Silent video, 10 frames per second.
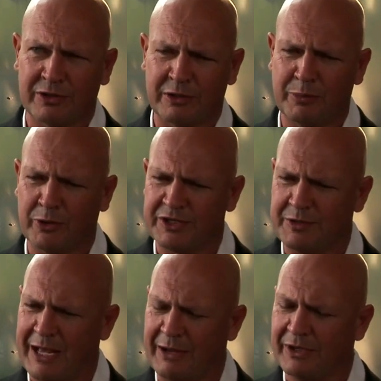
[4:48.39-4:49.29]
The book is
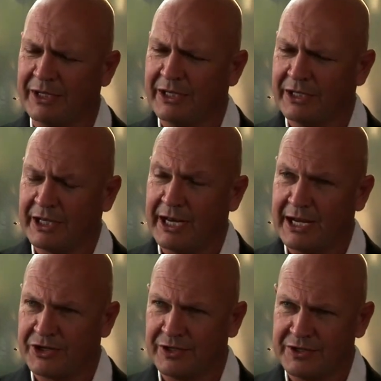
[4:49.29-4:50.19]
about
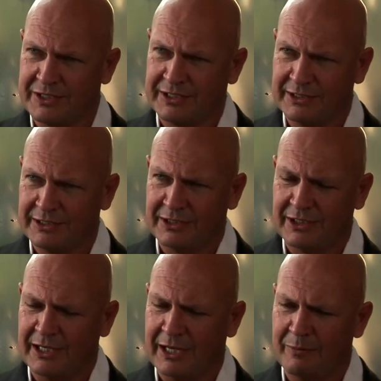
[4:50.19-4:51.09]
connections,
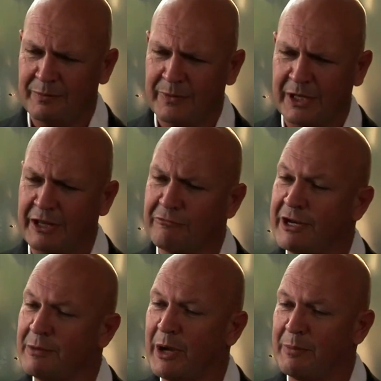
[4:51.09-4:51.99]
and they're
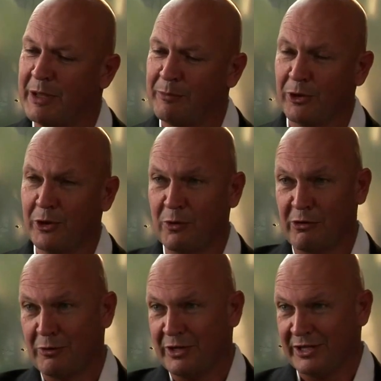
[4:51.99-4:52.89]
written by people who
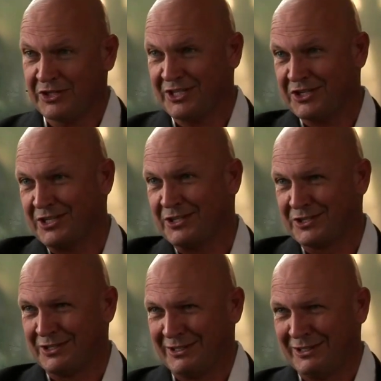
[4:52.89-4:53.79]
were only this
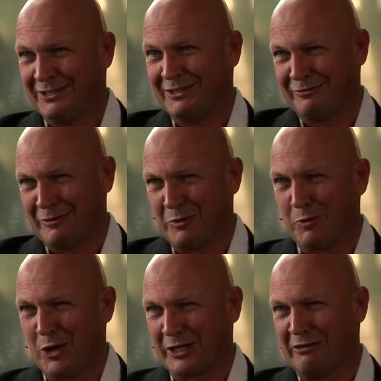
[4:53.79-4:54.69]
distance from the
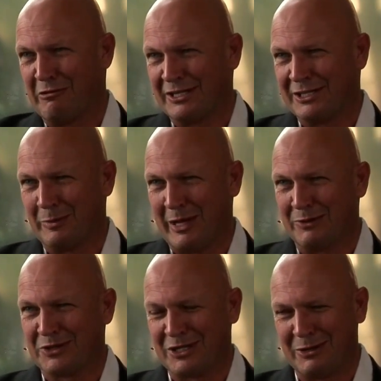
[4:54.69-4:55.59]
work they're writing
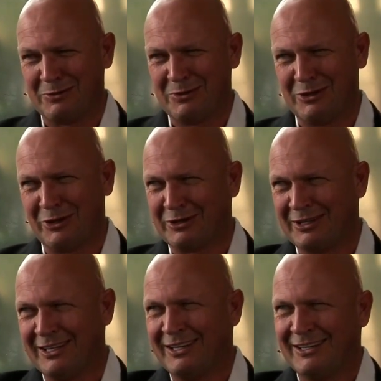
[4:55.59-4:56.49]
about, so not
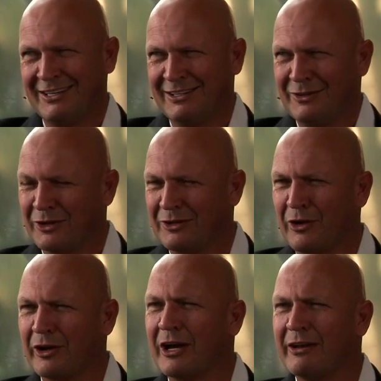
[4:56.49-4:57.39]

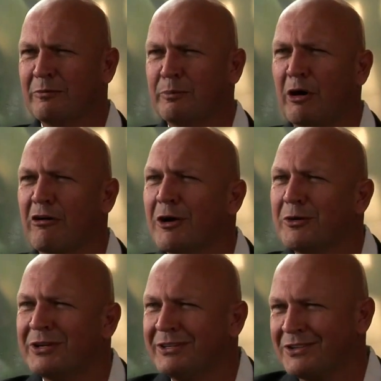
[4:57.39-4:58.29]
a kind of
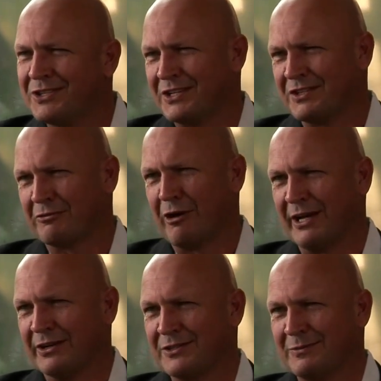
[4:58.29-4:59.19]
borrowed sense of
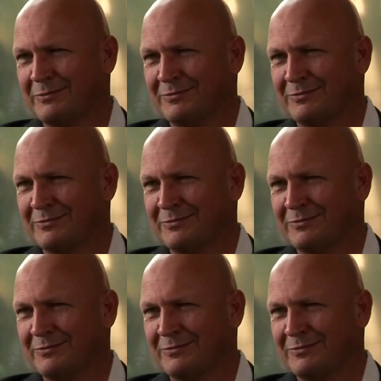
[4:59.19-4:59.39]
greatness.